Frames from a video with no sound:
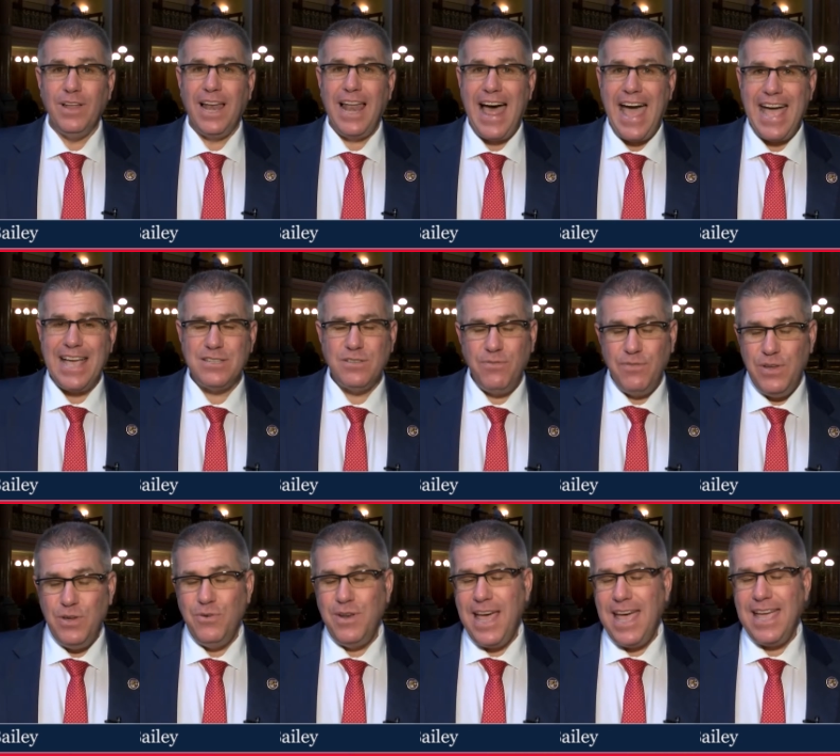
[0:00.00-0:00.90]
the last
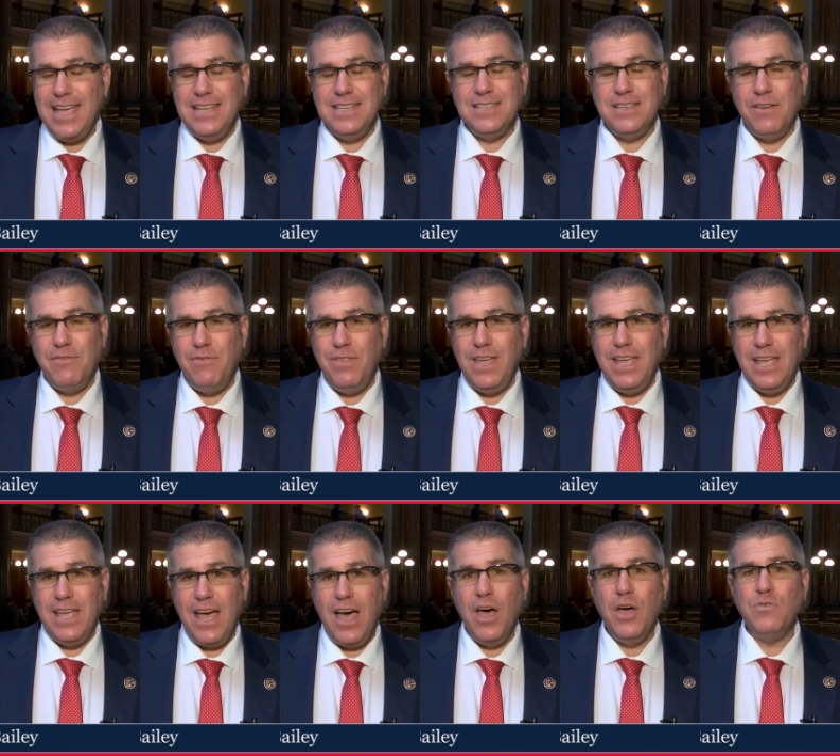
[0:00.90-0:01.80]
few days of
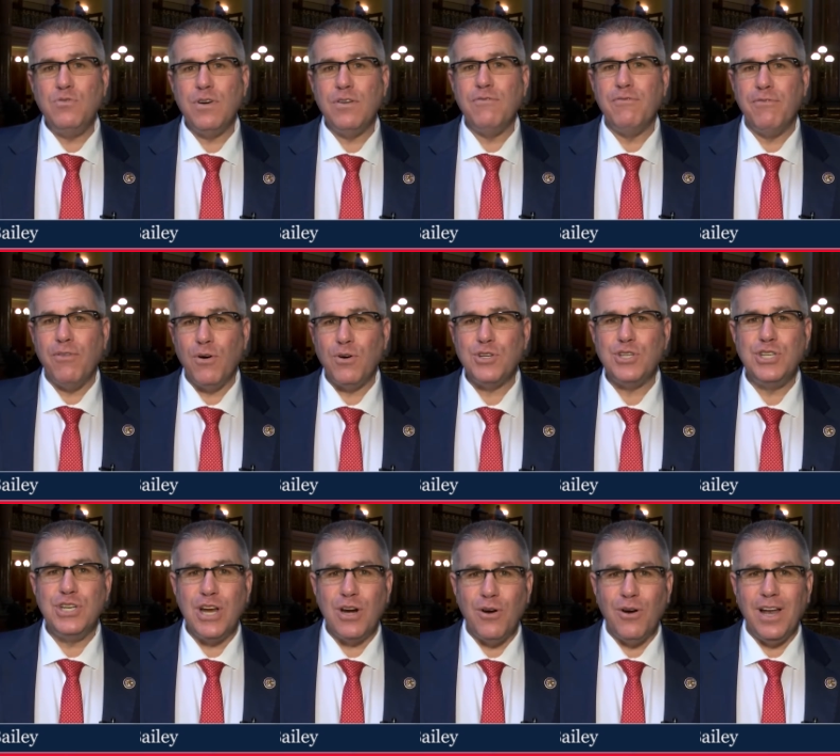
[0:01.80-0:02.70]
the
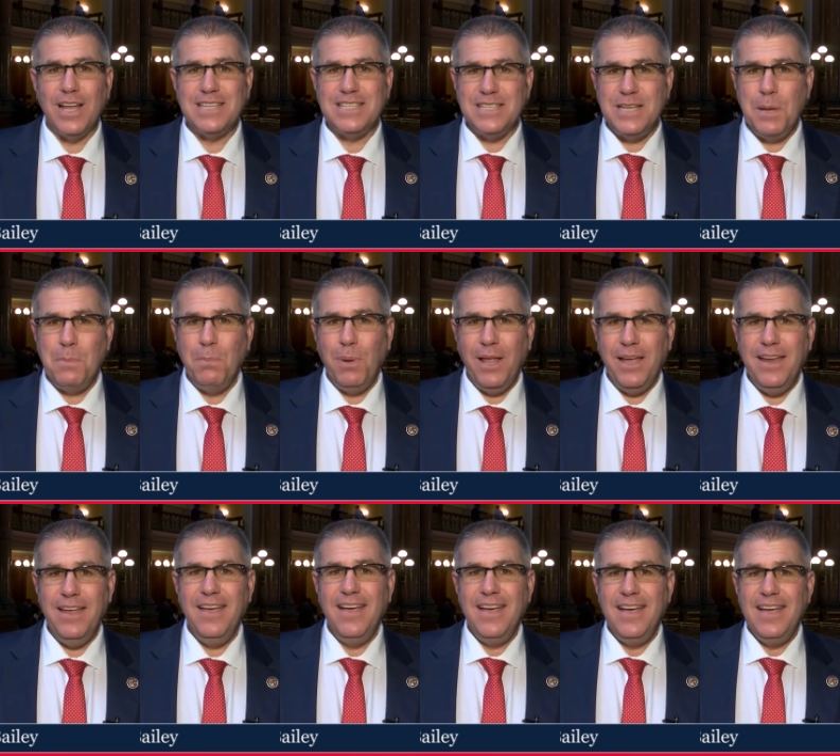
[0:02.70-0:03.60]
101st General
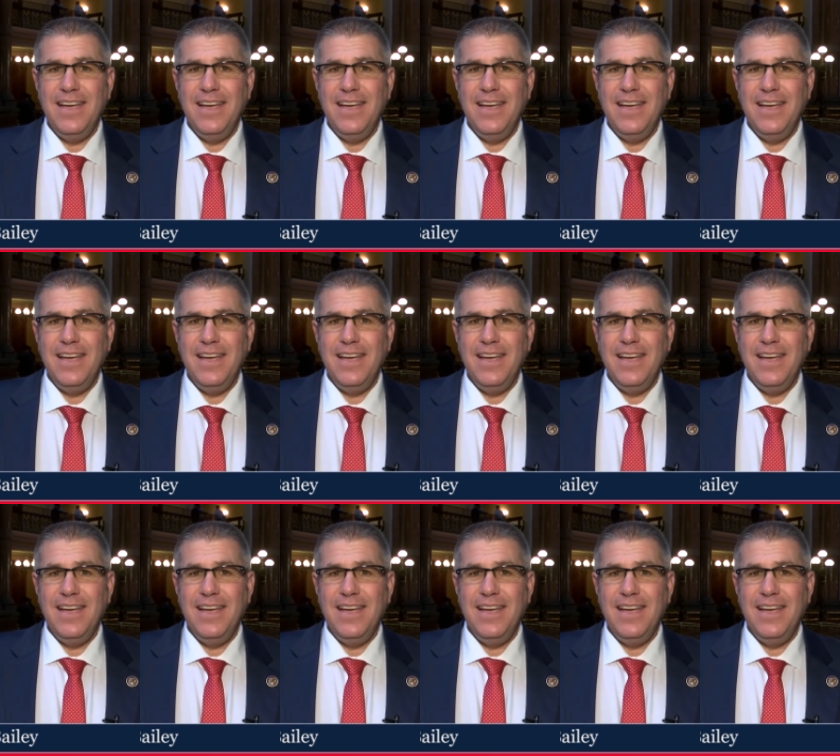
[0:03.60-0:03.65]
Assembly,